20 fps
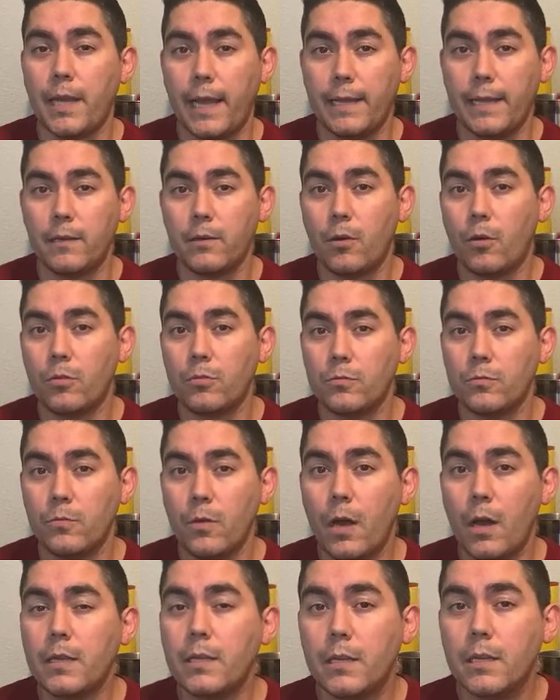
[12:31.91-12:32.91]
and a
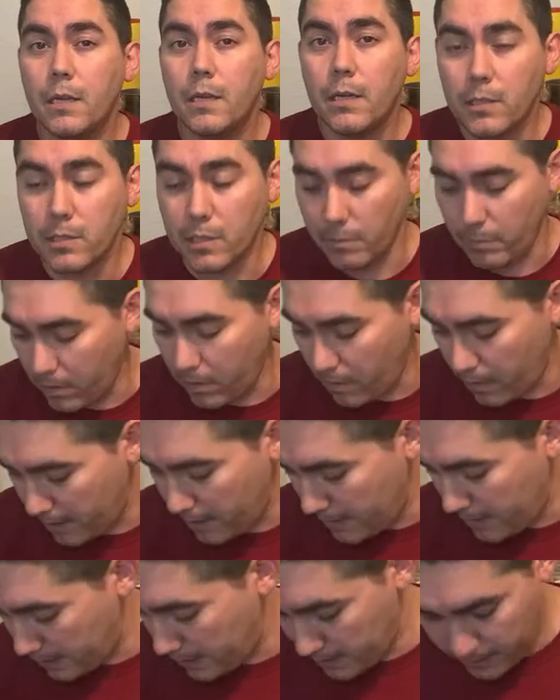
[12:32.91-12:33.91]
goldenrod. So let me go ahead
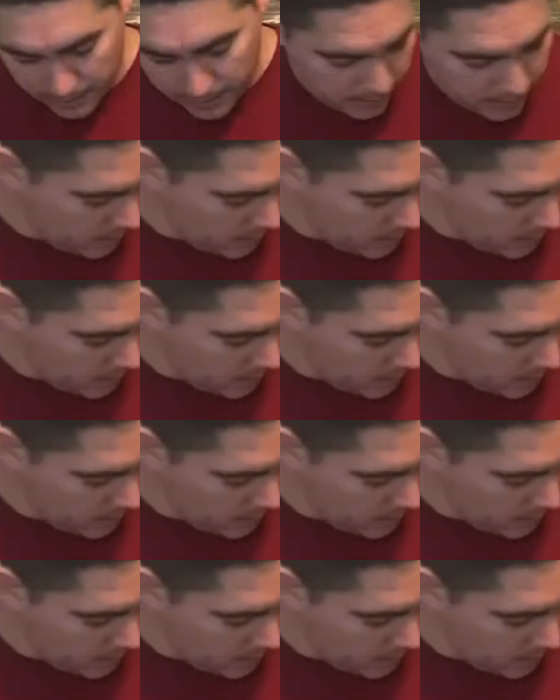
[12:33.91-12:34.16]
and actually get